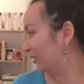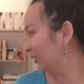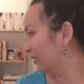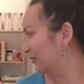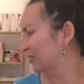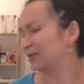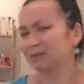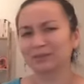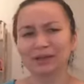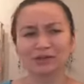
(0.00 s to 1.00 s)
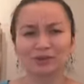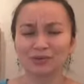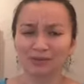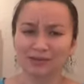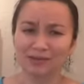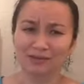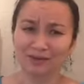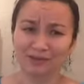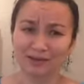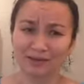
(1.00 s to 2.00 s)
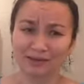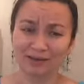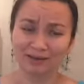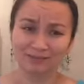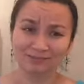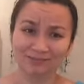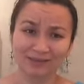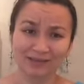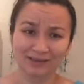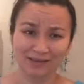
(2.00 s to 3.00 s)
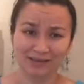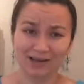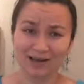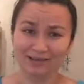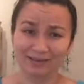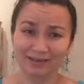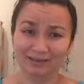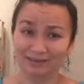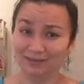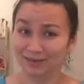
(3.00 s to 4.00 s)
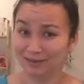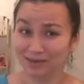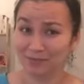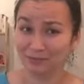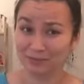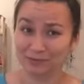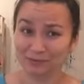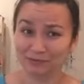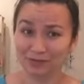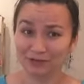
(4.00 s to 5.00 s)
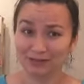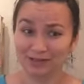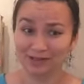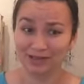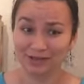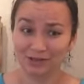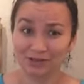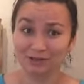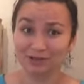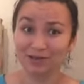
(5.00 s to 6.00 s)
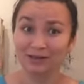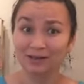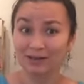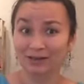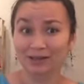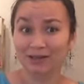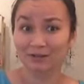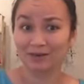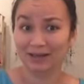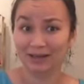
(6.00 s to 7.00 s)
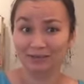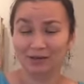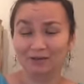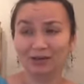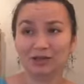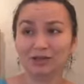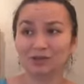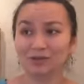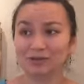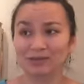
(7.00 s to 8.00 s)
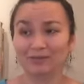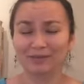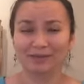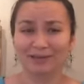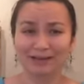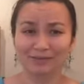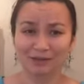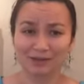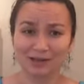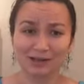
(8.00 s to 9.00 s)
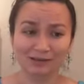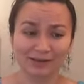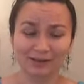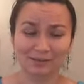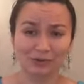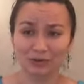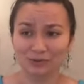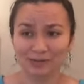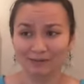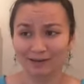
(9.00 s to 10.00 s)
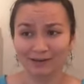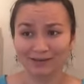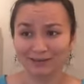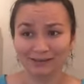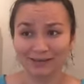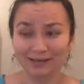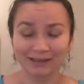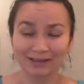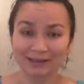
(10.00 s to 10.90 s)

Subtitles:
you know, there's some like juice and stuff in there that is the kind that doesn't come from the refrigerator section. Or, you know, if I can't make fresh juice or something, like I've just got like some juice in there and like,